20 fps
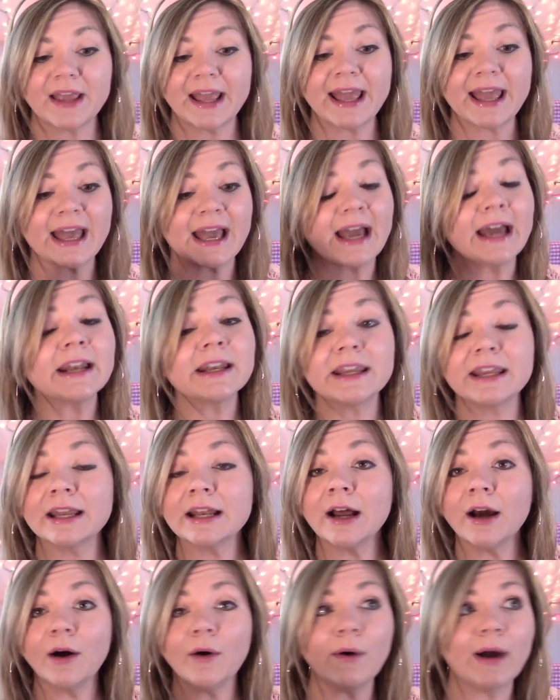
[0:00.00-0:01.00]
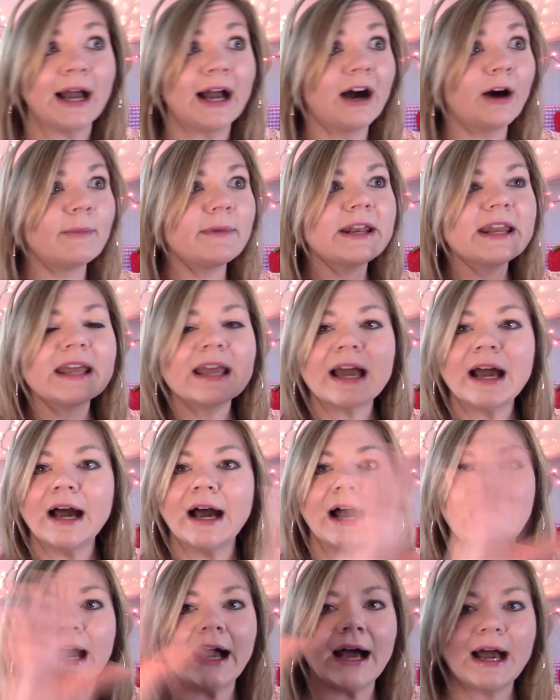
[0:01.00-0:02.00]
And, you know,
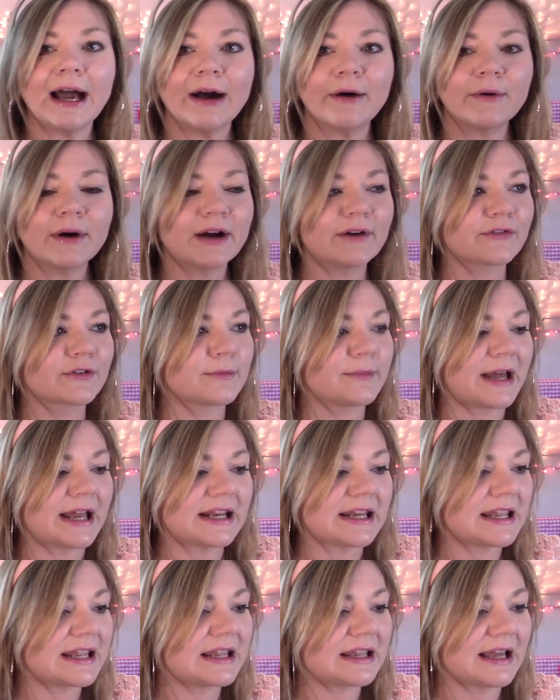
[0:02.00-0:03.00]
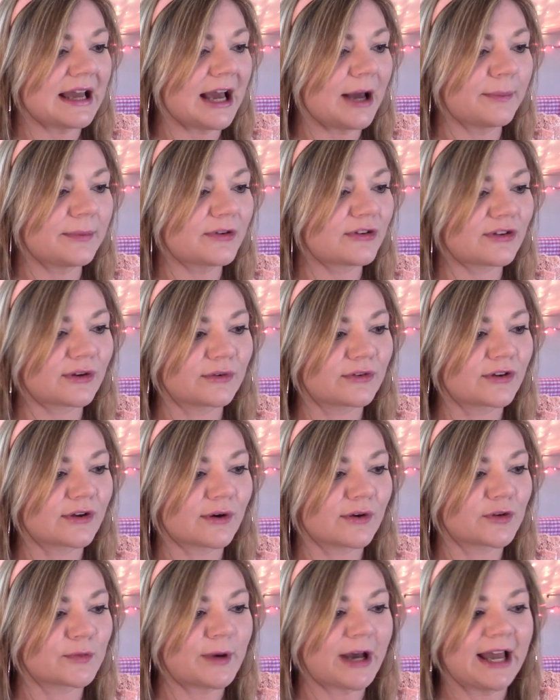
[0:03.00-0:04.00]
however many episodes
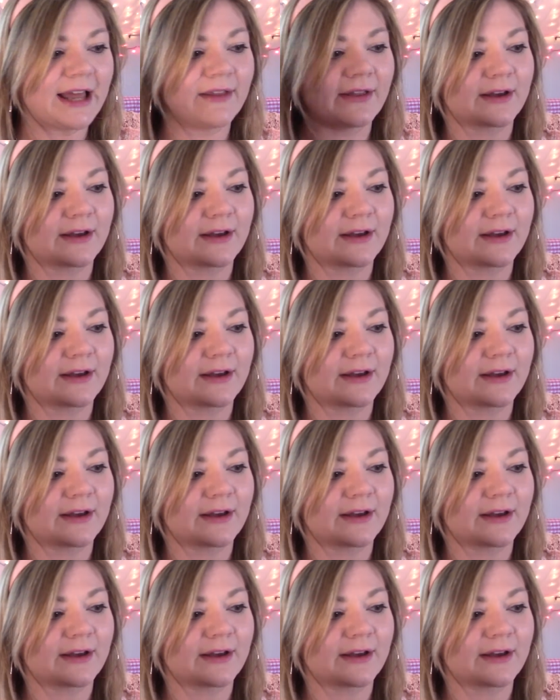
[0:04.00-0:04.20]
goes by,